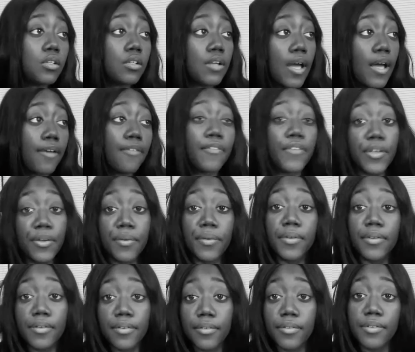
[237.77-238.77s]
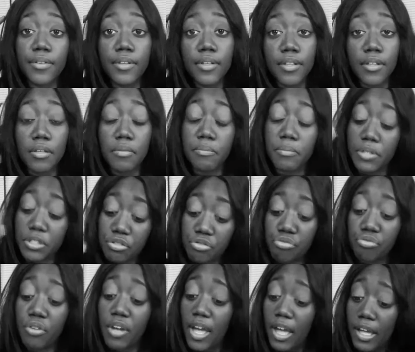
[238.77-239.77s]
I feel you, but you
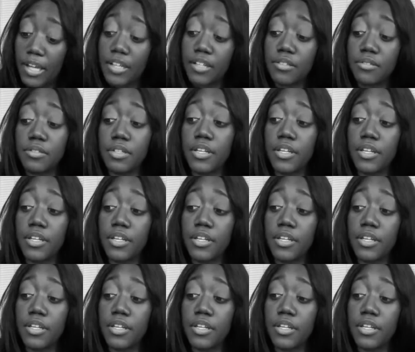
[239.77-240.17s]
got a